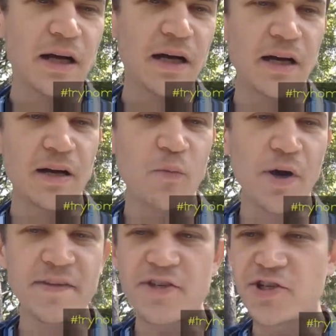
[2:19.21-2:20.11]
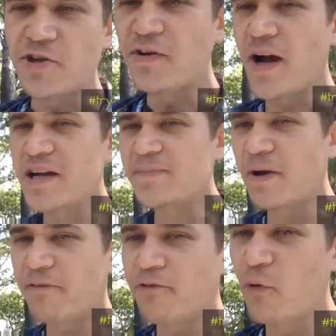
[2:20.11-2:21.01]
I wanted to show you guys
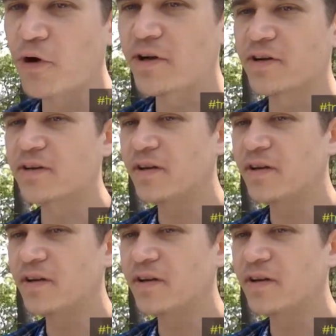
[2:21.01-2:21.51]
my fort.